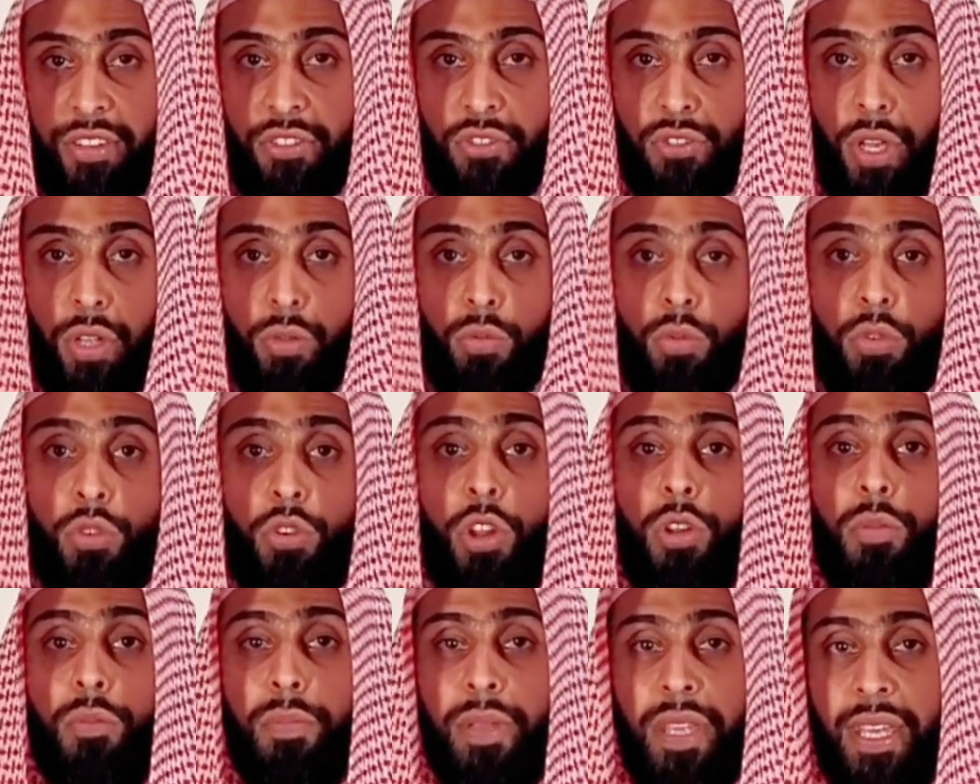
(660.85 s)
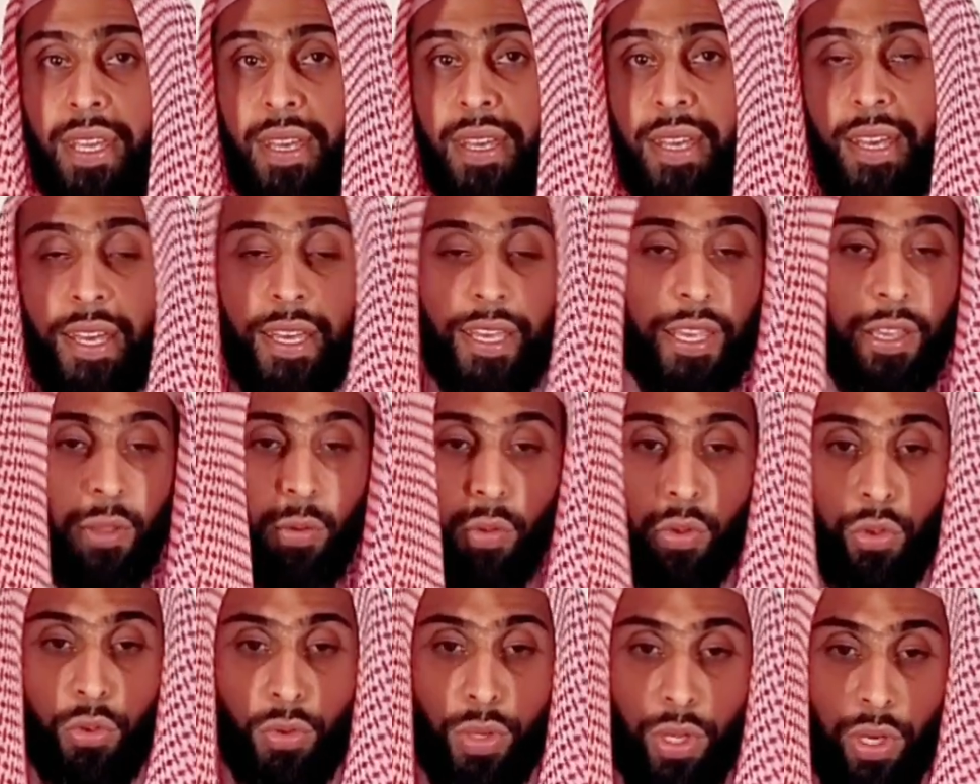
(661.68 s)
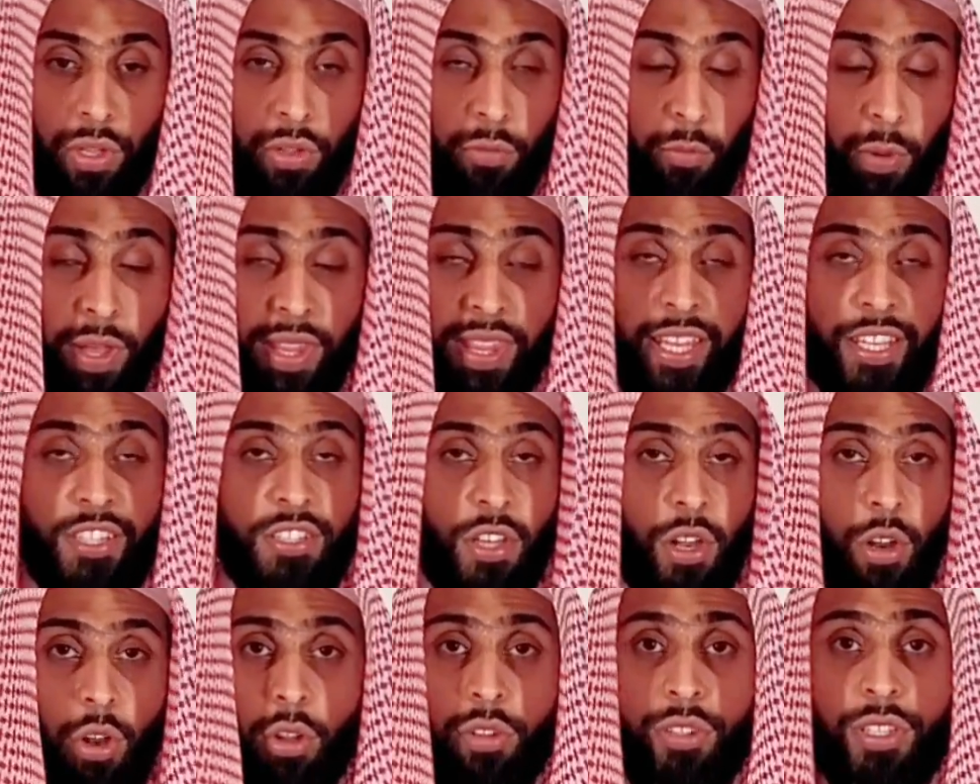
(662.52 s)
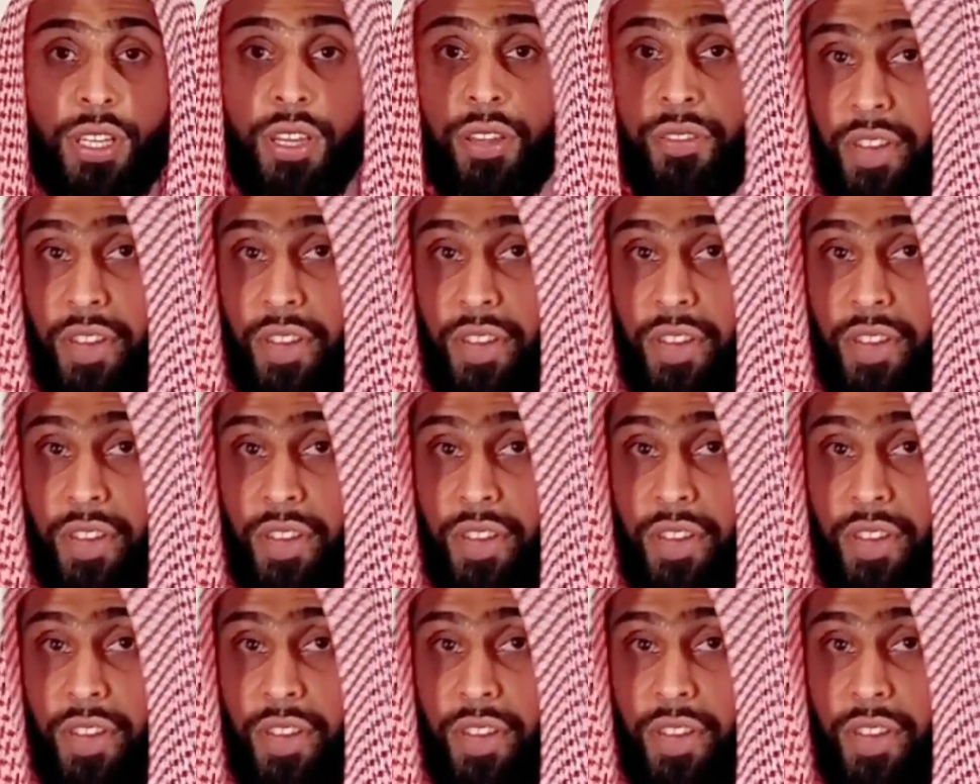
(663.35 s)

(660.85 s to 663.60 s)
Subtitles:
So it would not be, whether it's a lot in the